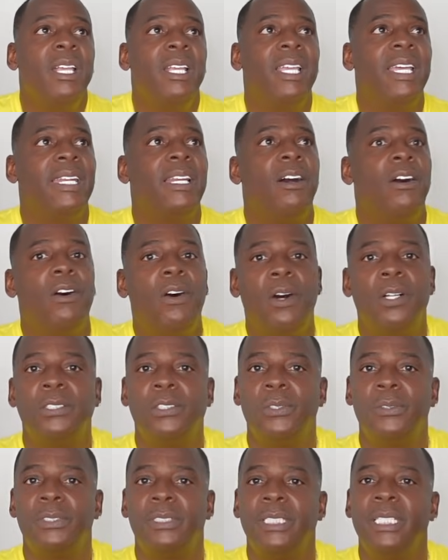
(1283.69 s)
And I
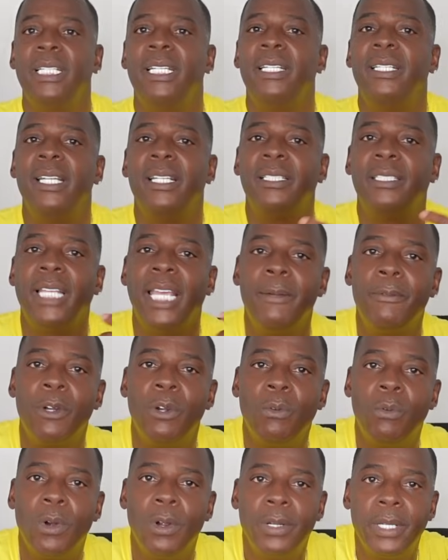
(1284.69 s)
also seen that they
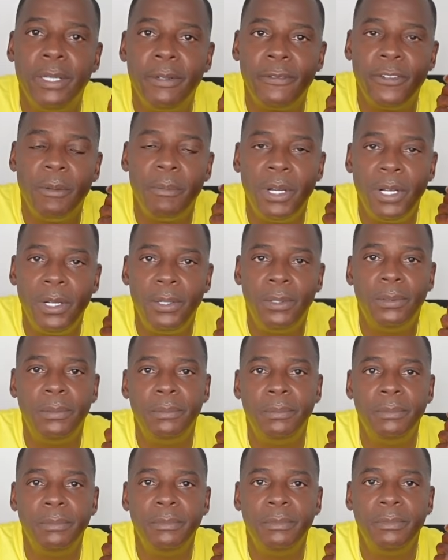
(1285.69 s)
were working from
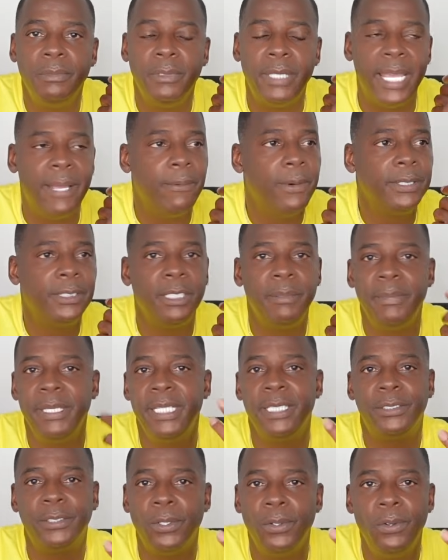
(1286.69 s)
home. They wasn't
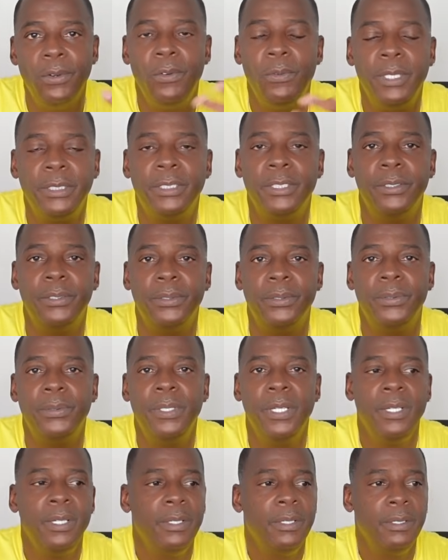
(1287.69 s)
being told what to do.
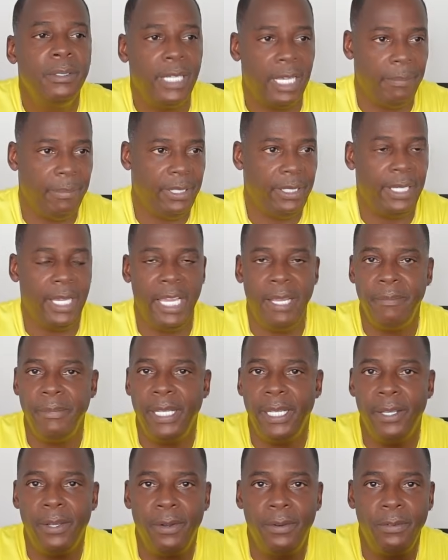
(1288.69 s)
They became
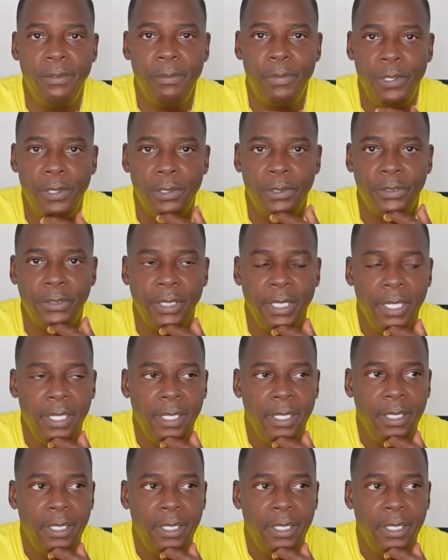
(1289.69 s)
their own boss.